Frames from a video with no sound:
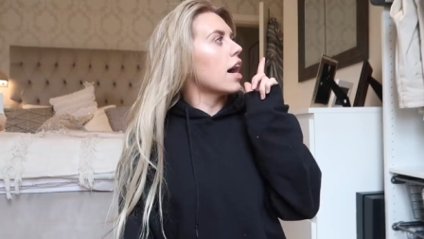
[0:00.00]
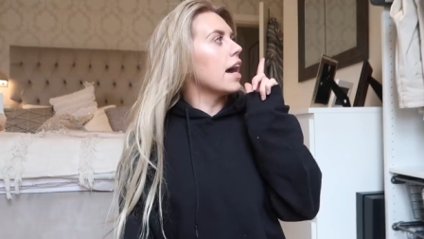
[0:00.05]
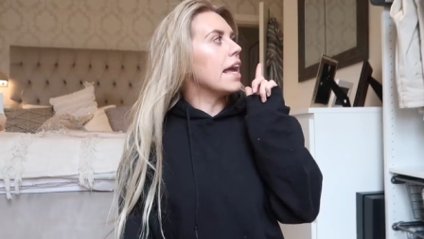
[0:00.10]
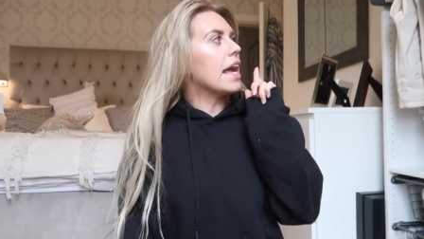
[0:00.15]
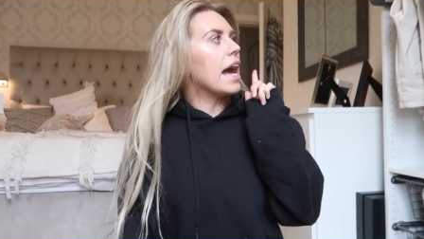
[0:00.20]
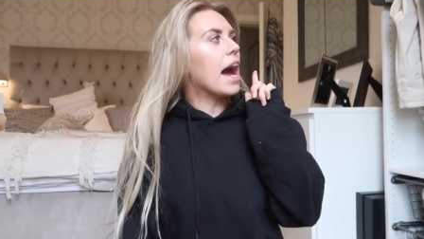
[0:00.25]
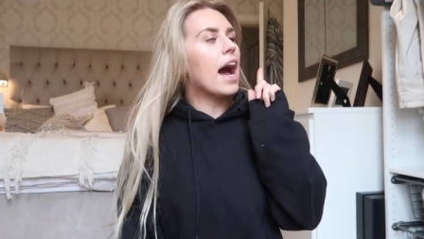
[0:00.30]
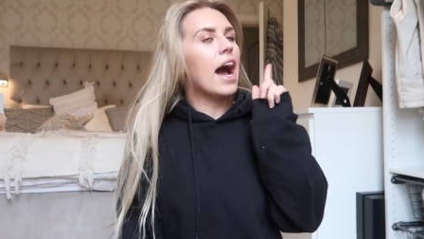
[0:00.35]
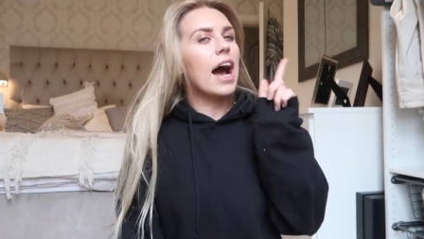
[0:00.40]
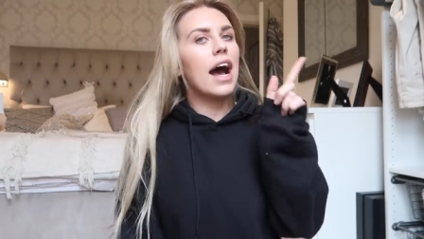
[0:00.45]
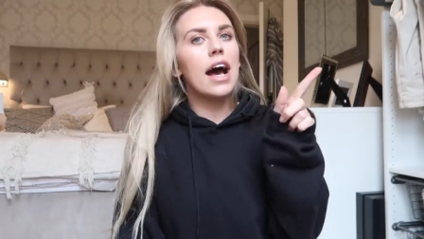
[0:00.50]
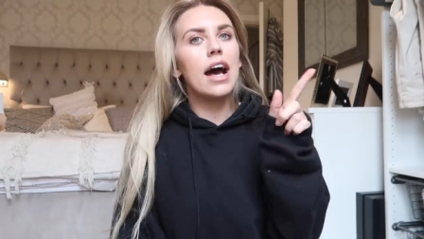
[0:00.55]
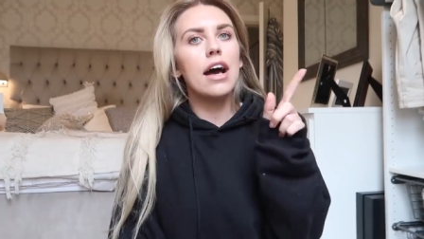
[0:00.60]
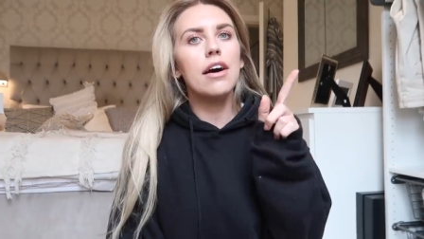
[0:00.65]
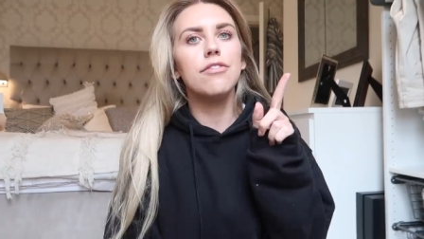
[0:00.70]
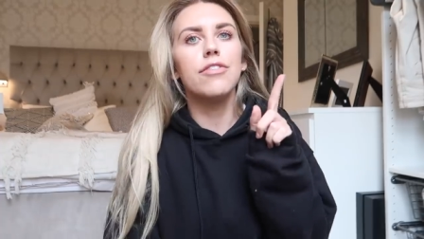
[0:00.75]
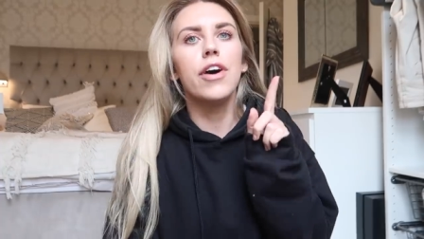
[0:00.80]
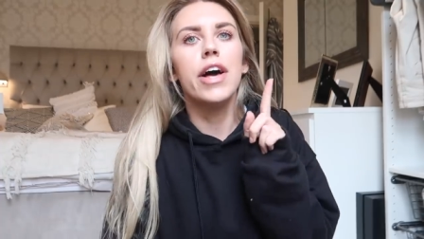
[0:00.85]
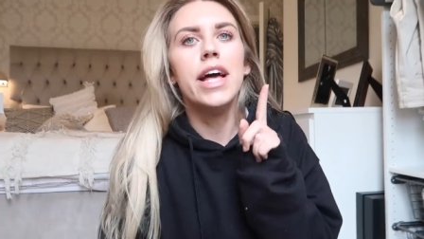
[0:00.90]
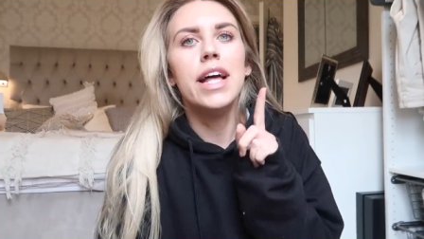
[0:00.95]
I
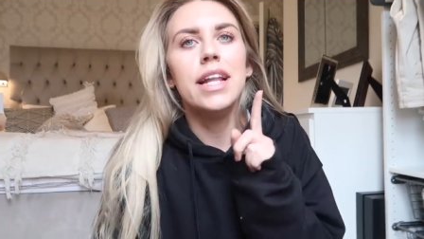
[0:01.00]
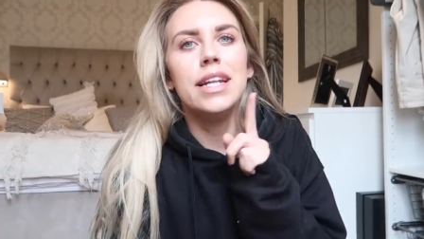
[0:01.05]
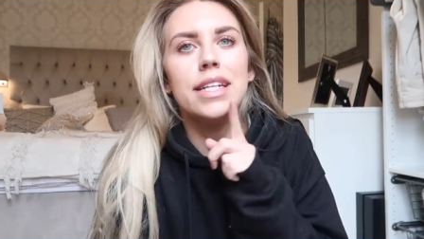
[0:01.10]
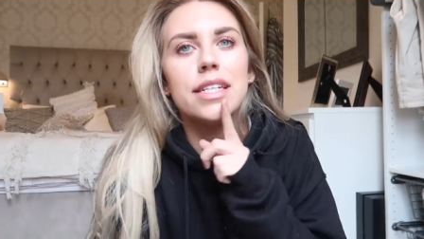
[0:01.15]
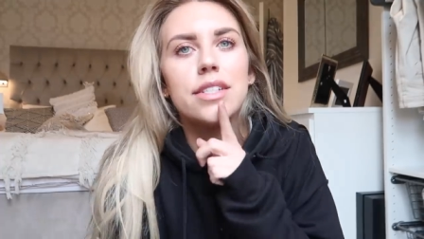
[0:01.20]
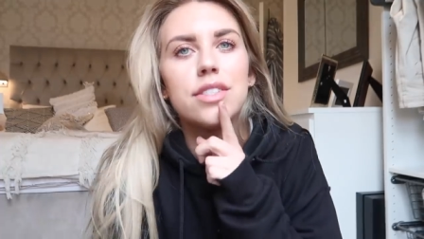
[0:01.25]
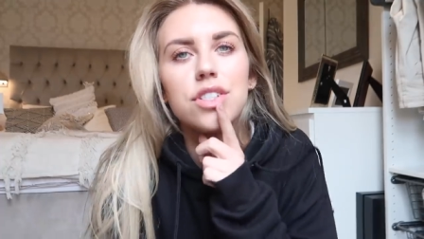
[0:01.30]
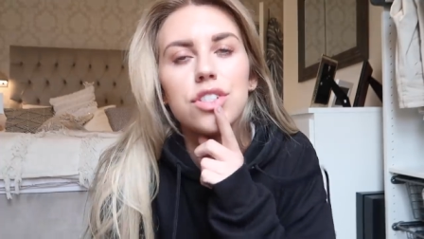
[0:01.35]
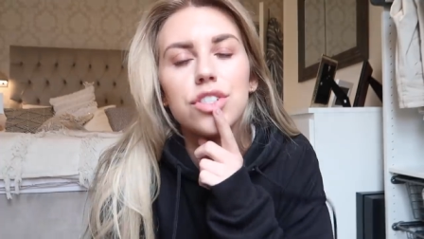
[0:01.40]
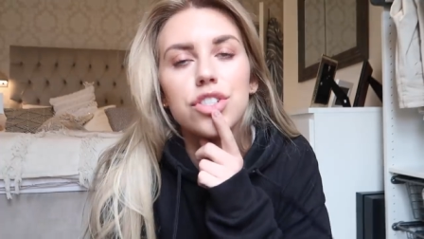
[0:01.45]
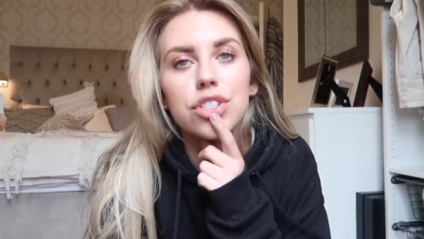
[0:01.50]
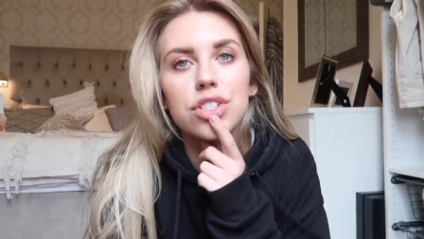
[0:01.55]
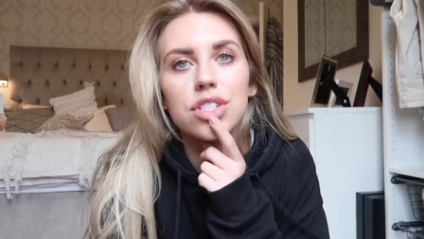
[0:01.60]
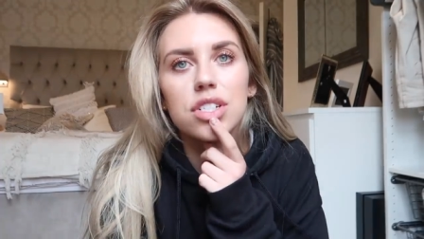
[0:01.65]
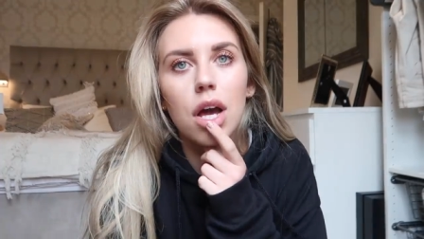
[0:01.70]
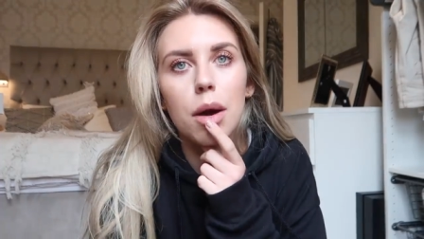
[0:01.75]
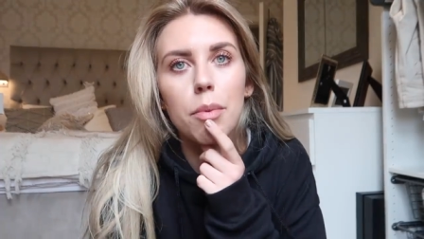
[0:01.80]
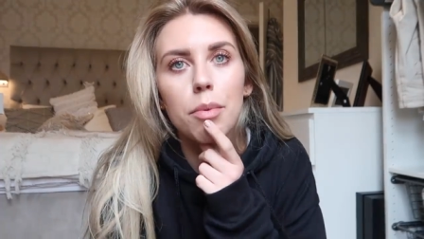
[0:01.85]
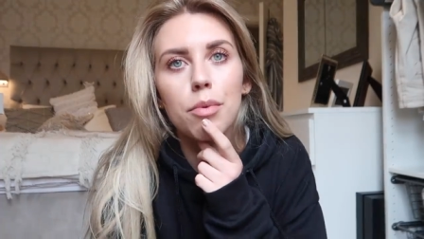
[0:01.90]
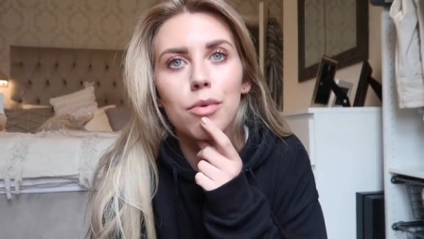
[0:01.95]
have listed just
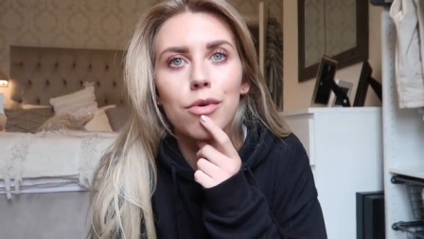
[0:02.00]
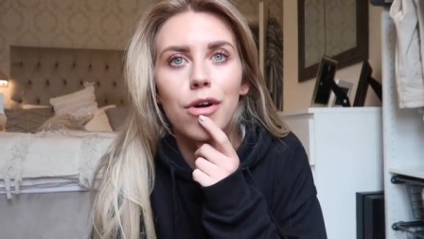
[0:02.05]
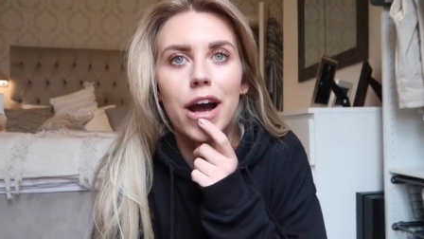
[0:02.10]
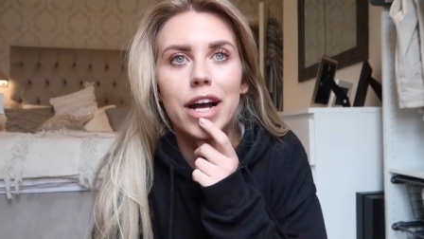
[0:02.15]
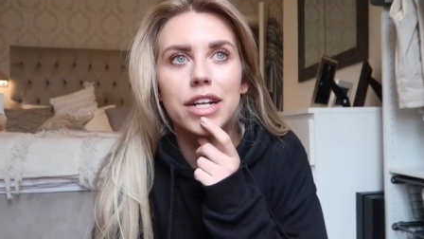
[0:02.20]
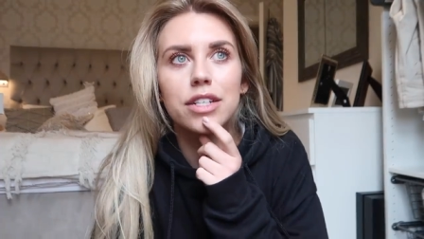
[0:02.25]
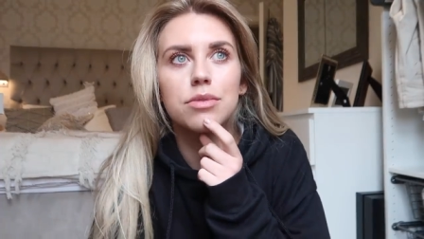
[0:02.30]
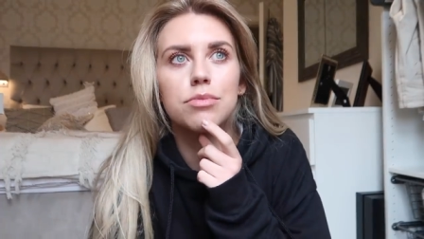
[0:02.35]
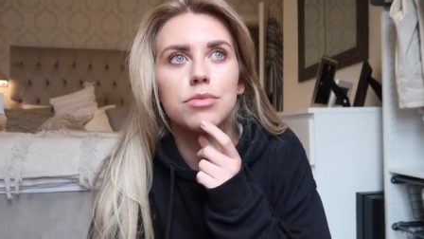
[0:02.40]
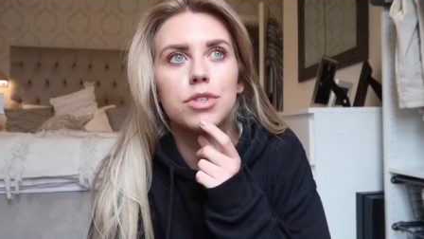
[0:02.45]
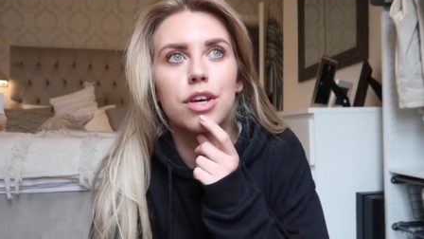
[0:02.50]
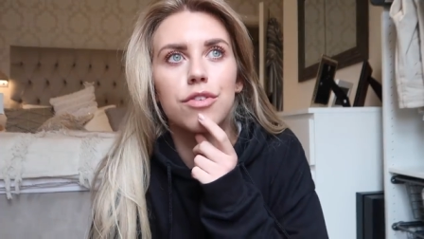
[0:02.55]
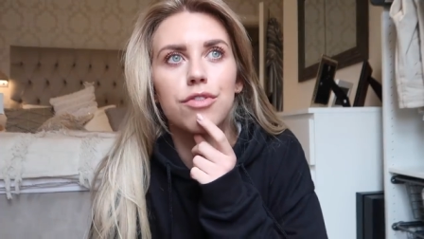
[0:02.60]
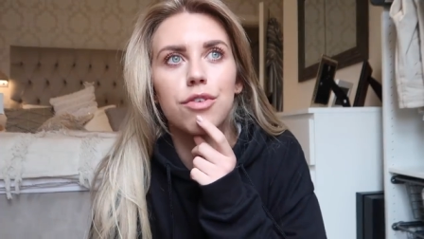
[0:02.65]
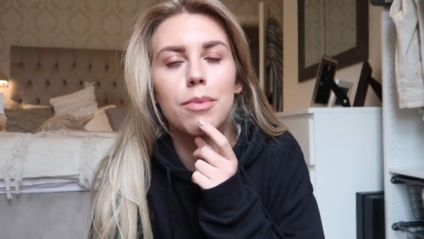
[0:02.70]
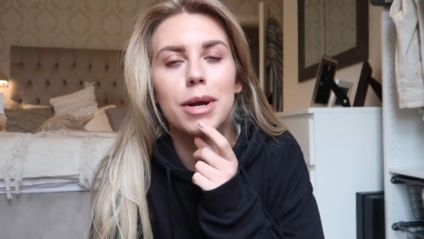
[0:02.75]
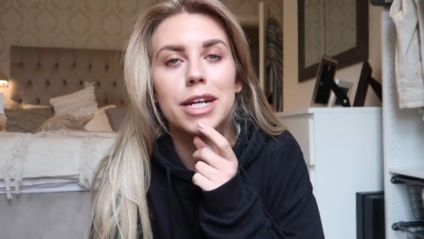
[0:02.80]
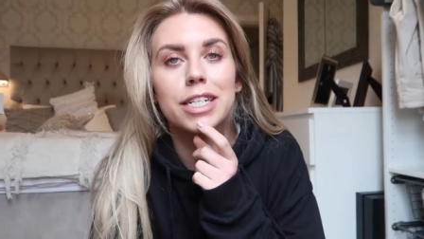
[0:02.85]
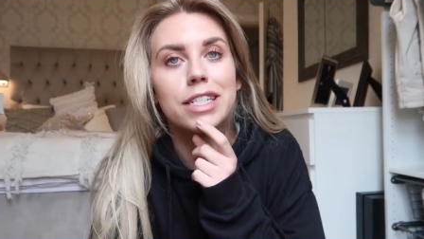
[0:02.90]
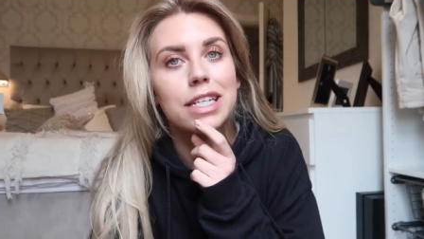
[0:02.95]
a couple more items over
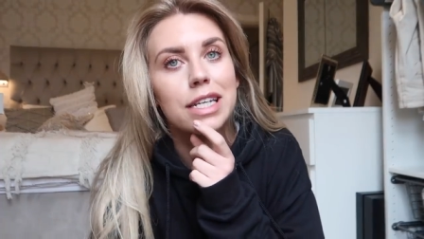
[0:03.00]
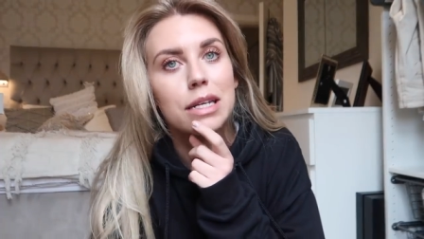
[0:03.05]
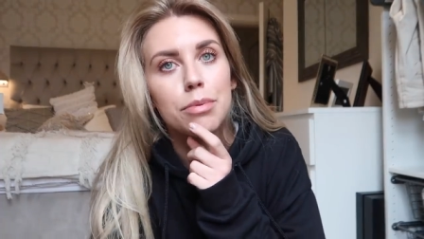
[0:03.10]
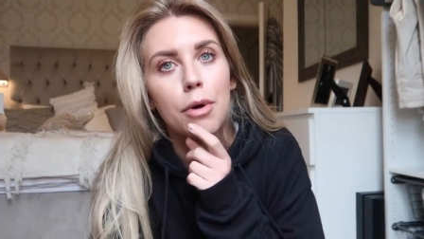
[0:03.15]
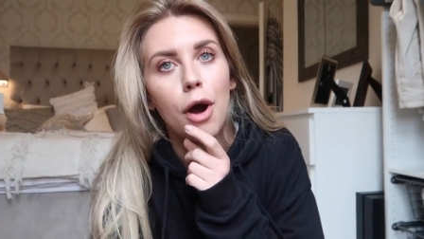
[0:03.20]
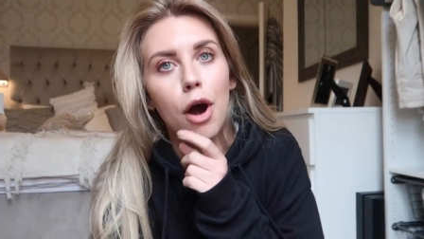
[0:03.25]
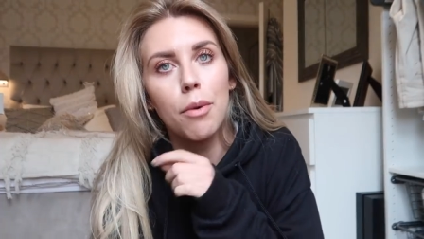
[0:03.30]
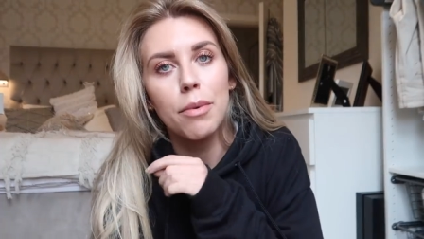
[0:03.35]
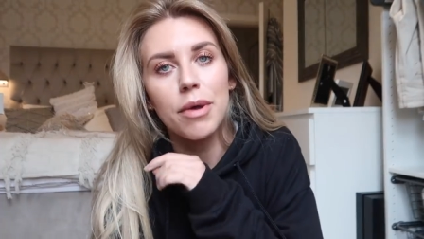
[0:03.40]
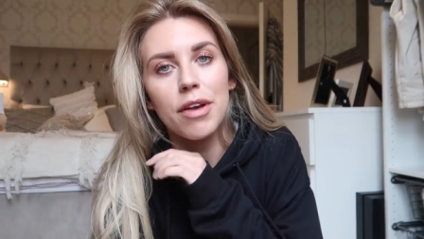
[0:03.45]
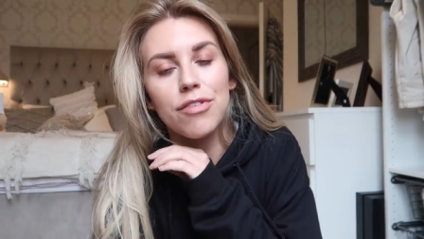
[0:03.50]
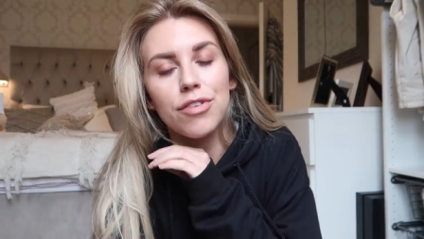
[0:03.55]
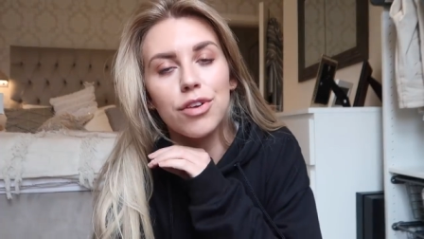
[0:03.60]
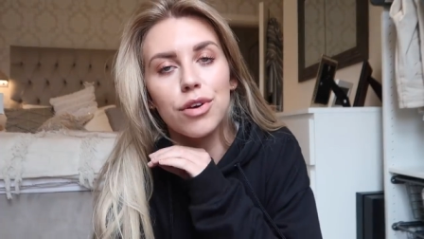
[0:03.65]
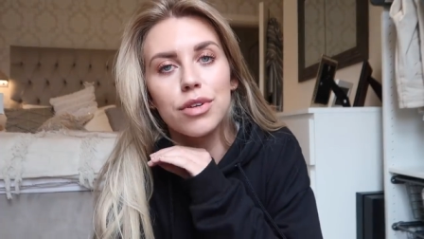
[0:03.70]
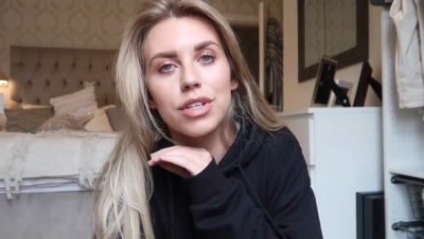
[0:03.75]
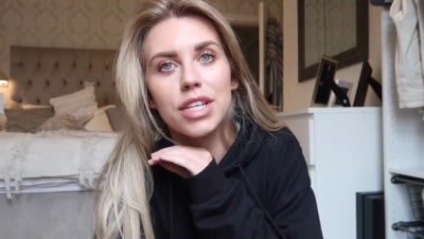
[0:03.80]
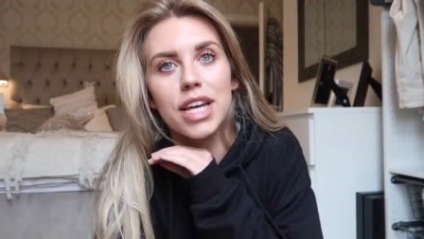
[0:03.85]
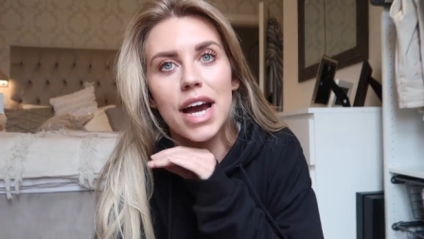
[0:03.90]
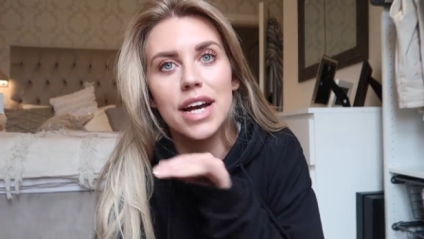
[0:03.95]
on my Depop if
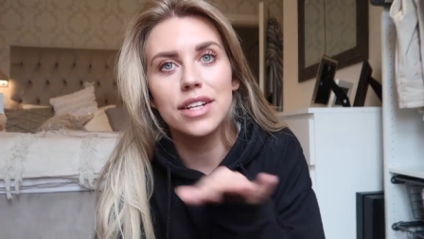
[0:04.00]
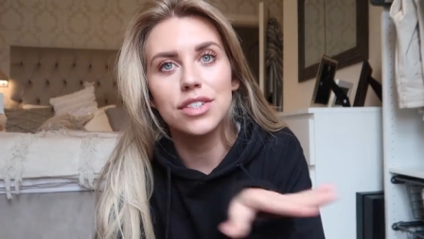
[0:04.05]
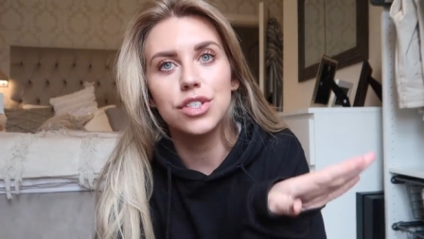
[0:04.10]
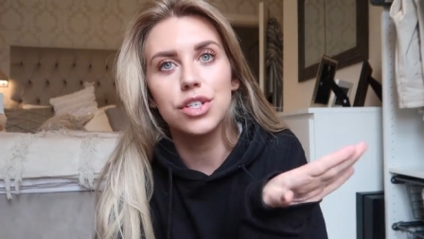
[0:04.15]
you're yet